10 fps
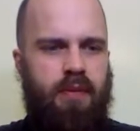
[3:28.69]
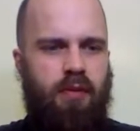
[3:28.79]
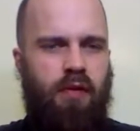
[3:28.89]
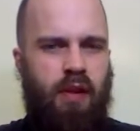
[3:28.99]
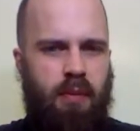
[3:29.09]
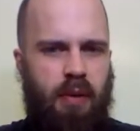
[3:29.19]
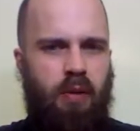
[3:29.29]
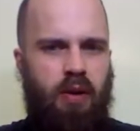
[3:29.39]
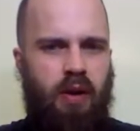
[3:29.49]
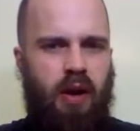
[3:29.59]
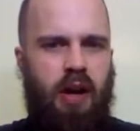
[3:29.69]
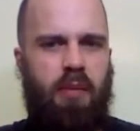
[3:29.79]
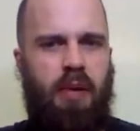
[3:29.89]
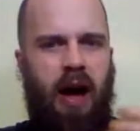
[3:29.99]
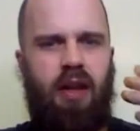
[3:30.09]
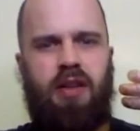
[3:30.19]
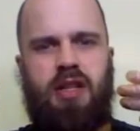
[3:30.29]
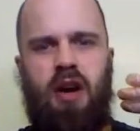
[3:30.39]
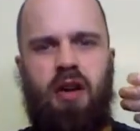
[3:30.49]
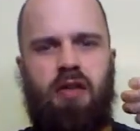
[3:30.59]
Roof of the mouth, back of the
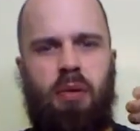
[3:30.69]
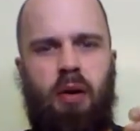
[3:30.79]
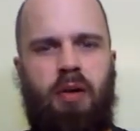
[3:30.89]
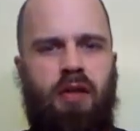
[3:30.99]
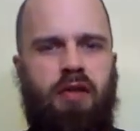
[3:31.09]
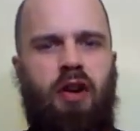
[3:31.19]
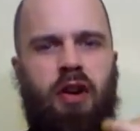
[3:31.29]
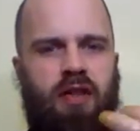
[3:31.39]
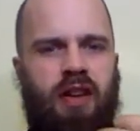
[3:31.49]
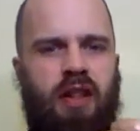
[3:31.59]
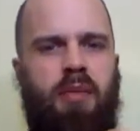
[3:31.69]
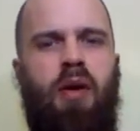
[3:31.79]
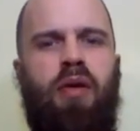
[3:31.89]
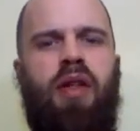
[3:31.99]
tongue is probably the strongest in the mouth,